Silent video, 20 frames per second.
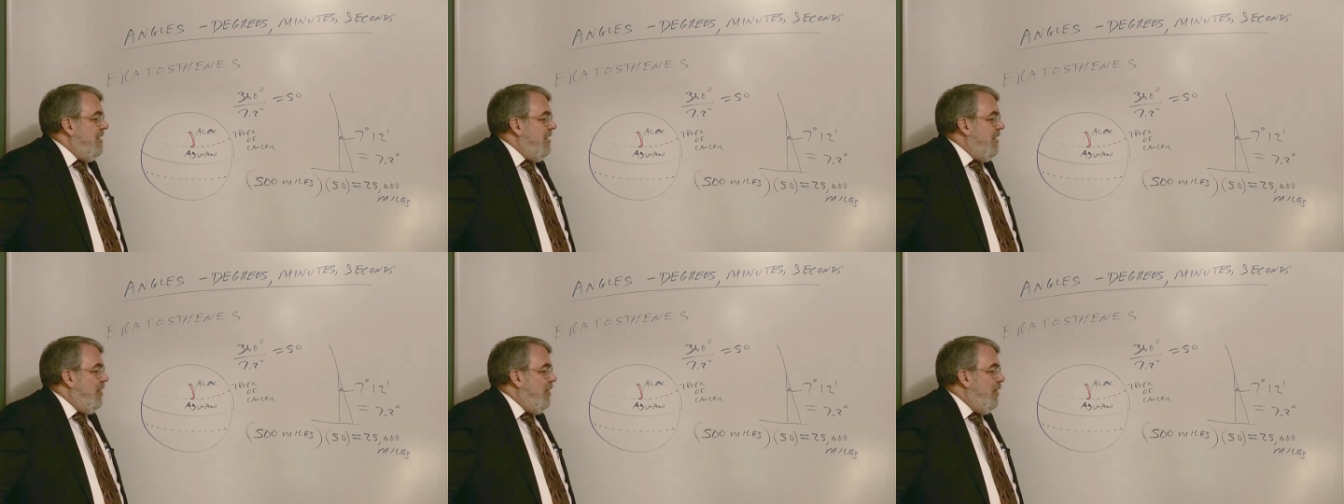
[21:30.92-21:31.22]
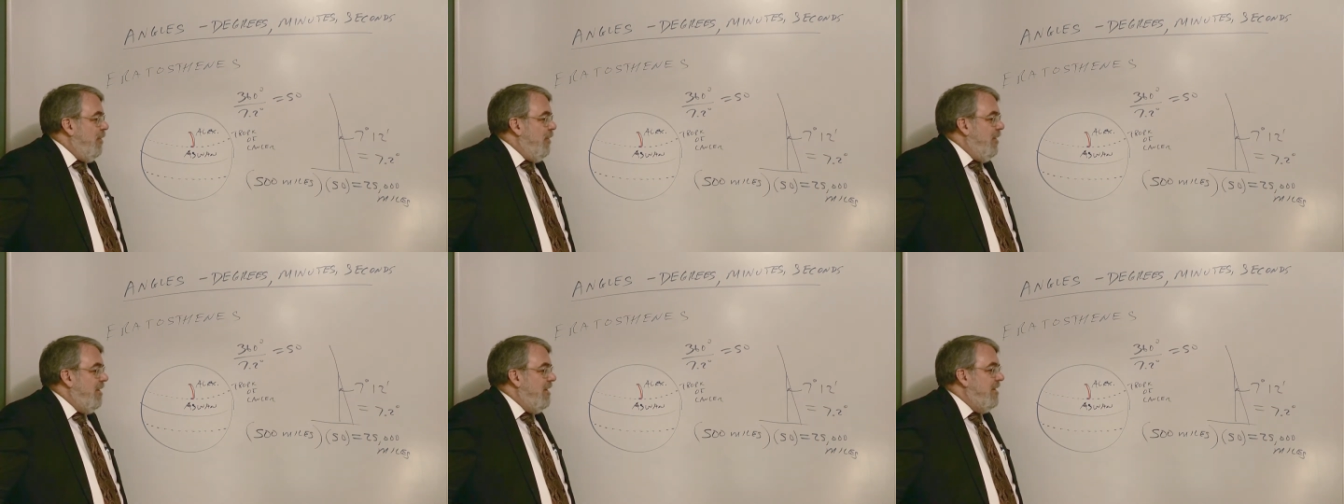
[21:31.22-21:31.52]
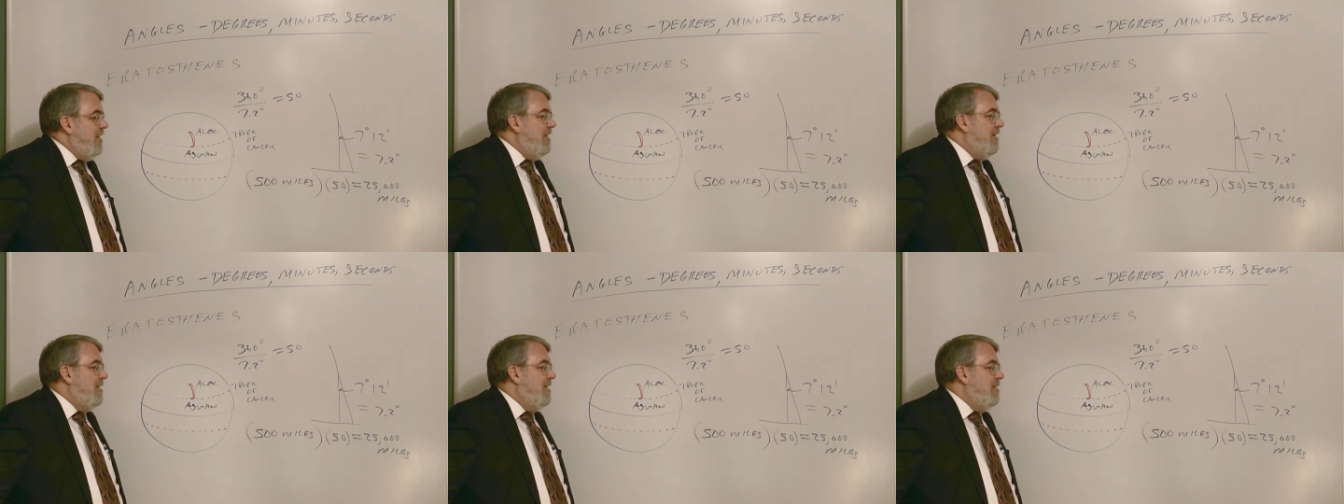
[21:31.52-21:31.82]
more
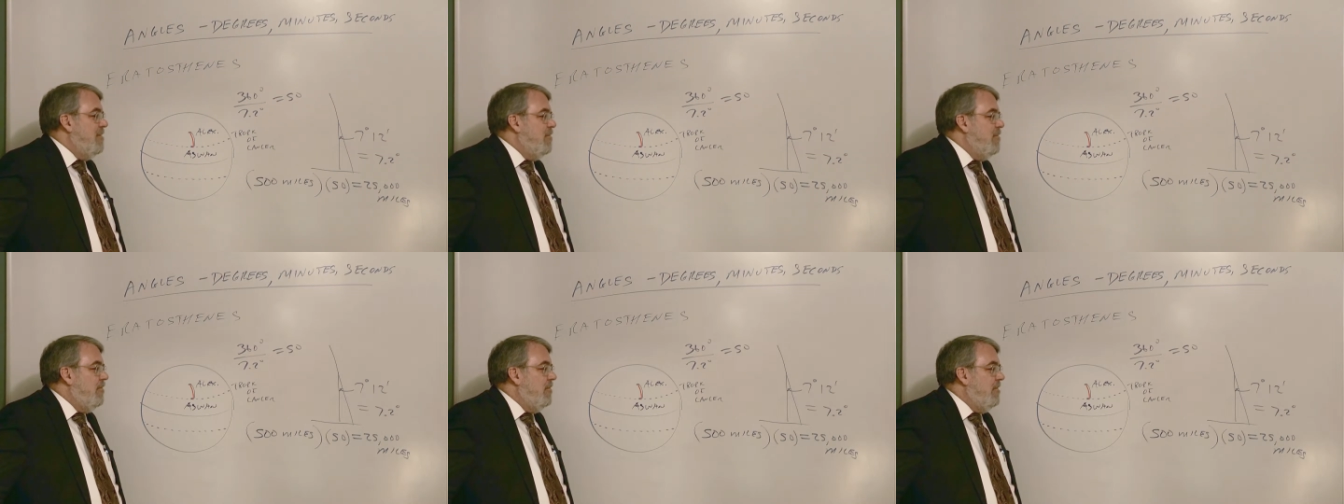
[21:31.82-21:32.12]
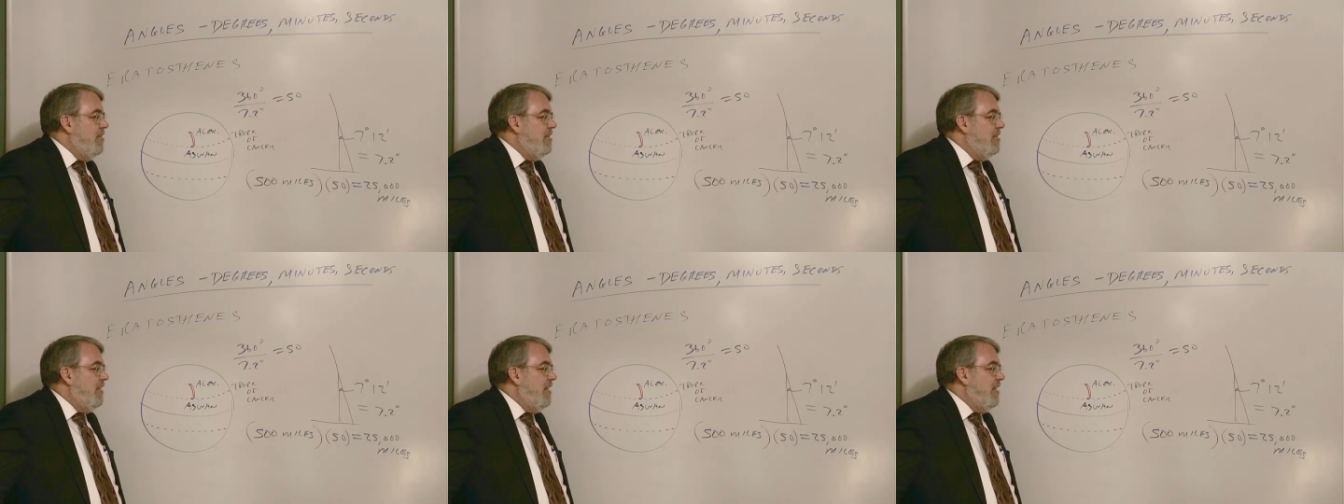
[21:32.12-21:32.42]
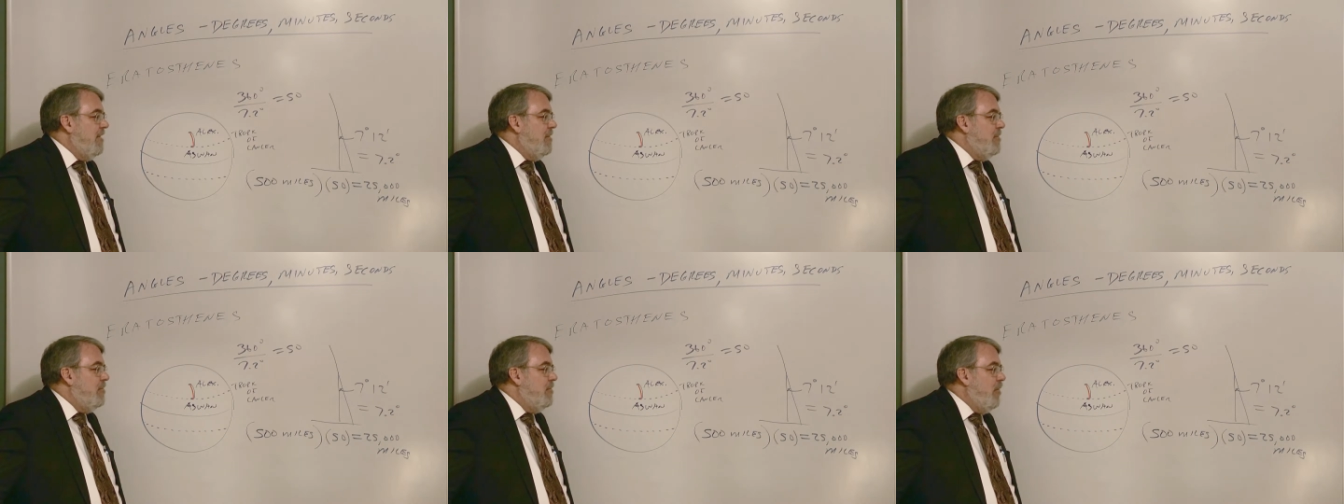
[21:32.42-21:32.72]

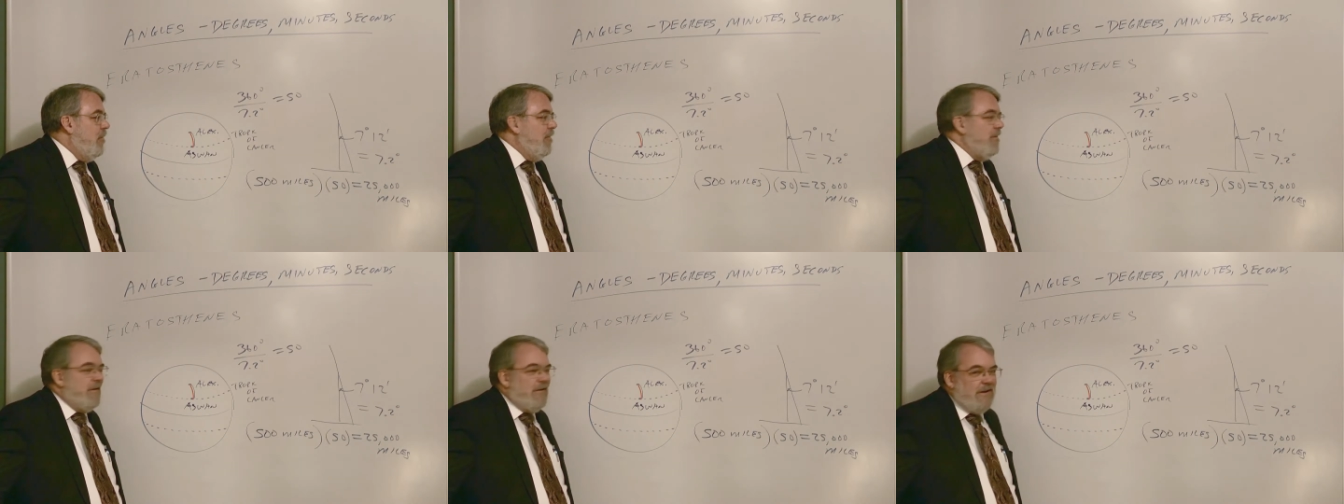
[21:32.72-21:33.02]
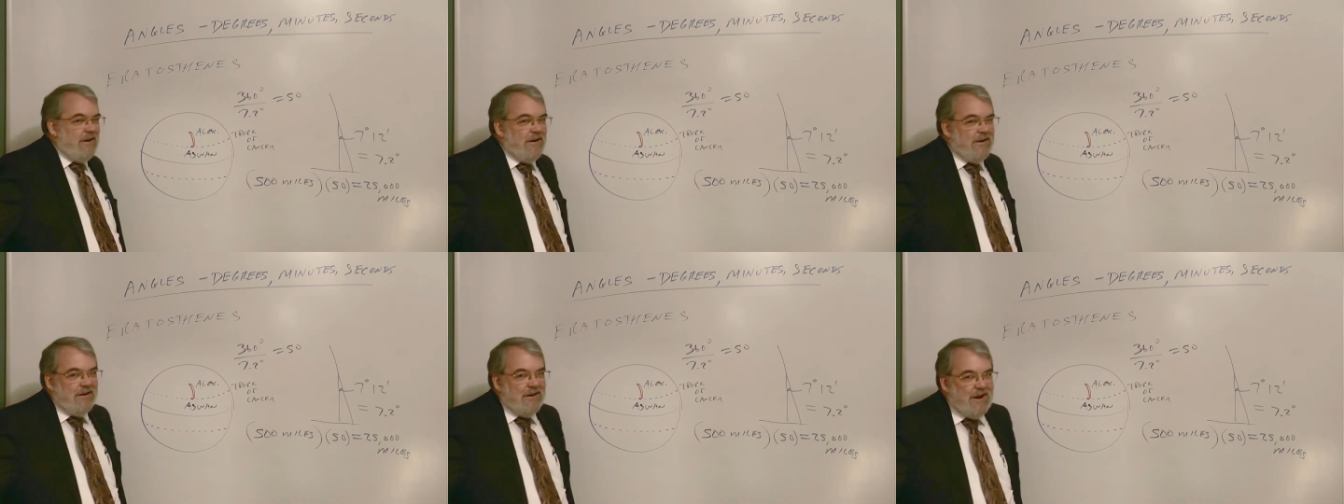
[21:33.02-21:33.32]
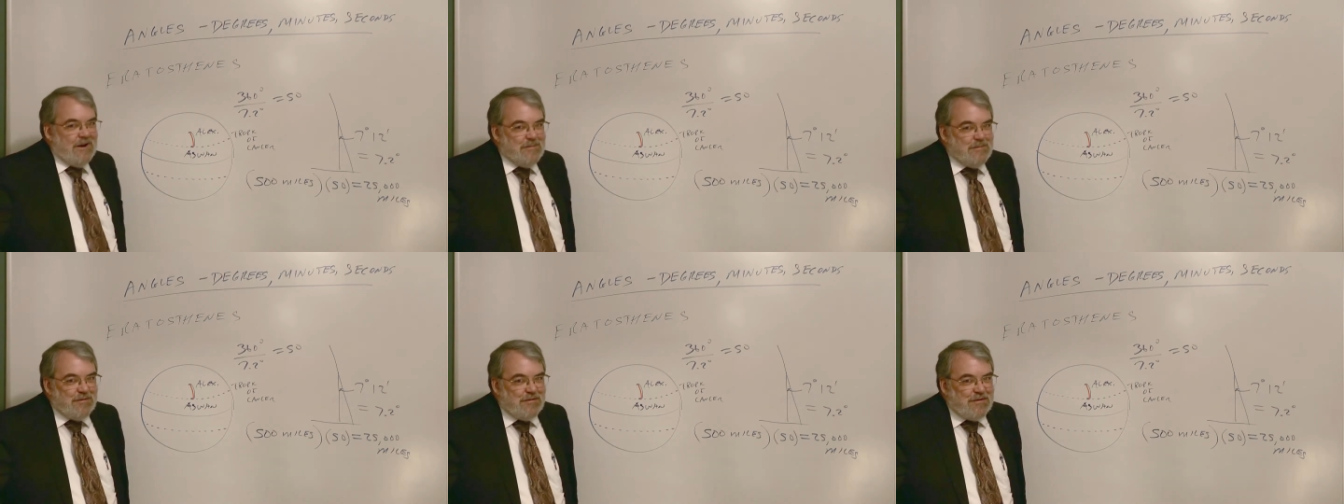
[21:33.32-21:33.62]
than
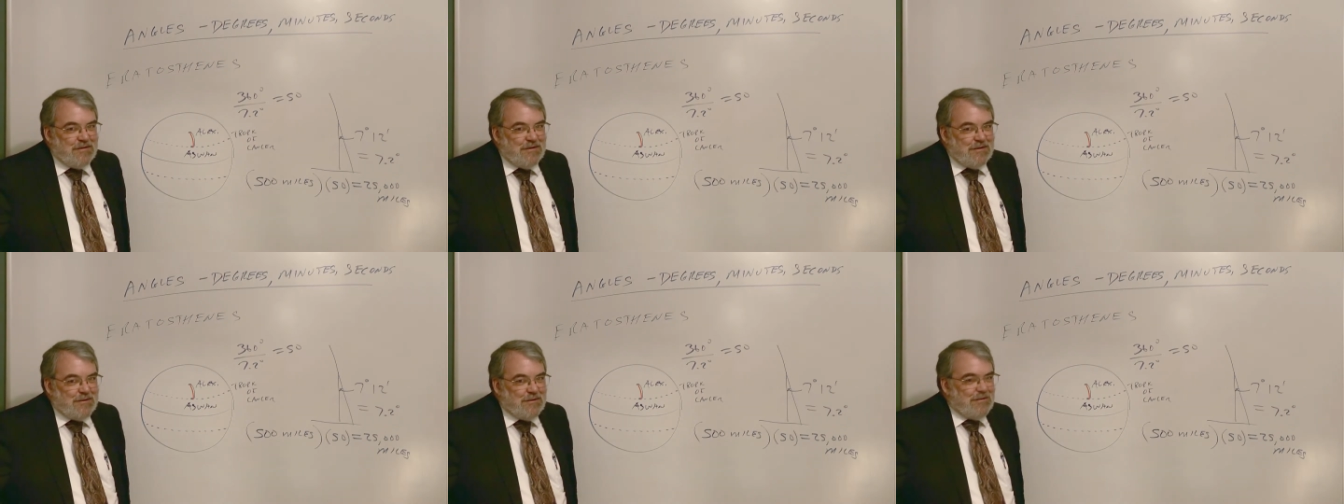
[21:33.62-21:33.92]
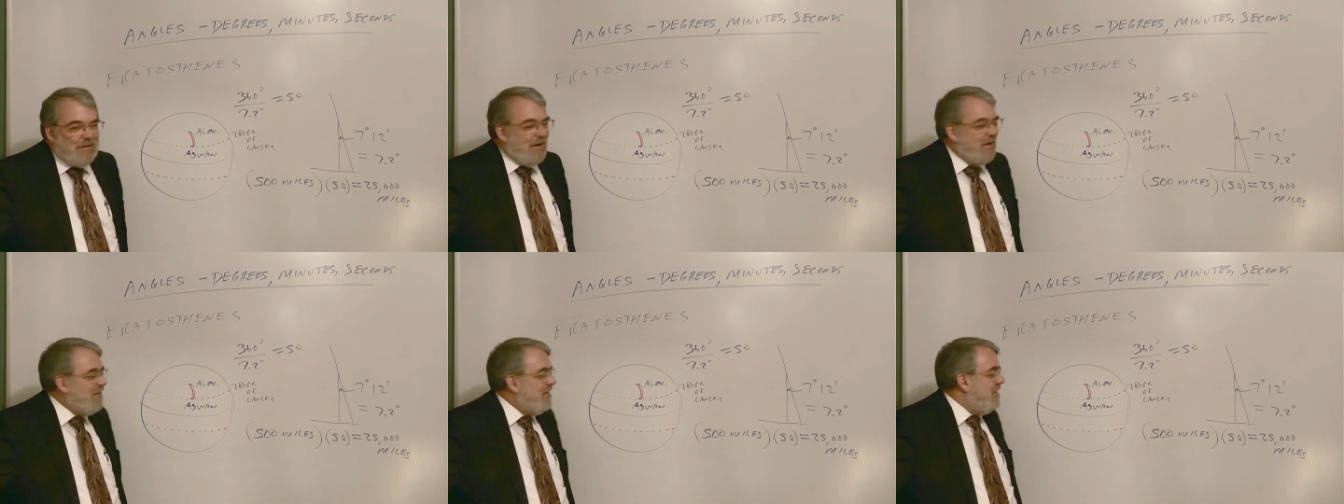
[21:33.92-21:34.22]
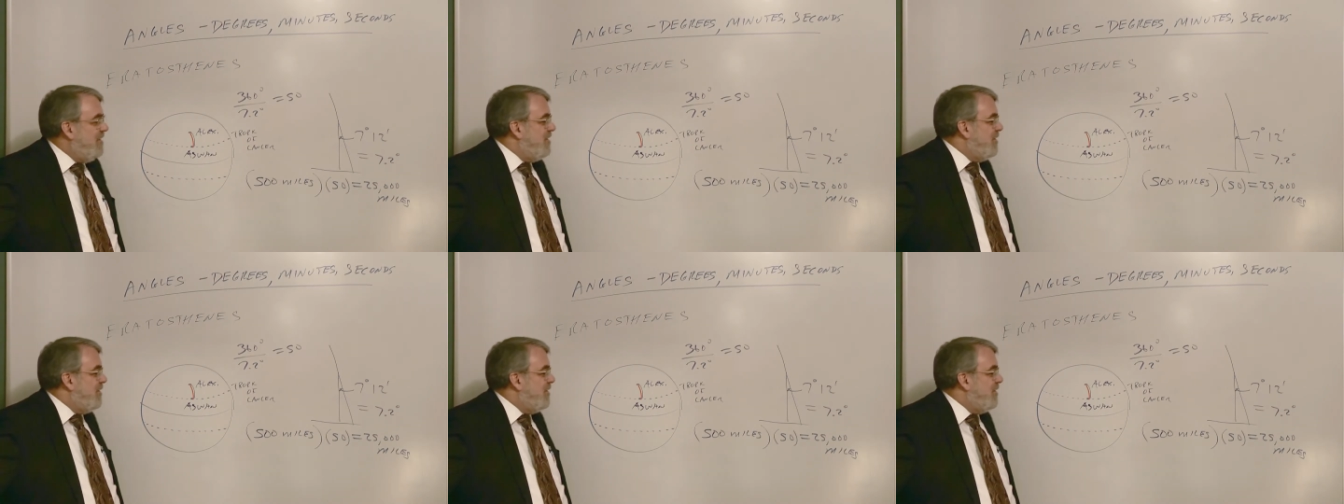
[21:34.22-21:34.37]
99% correct.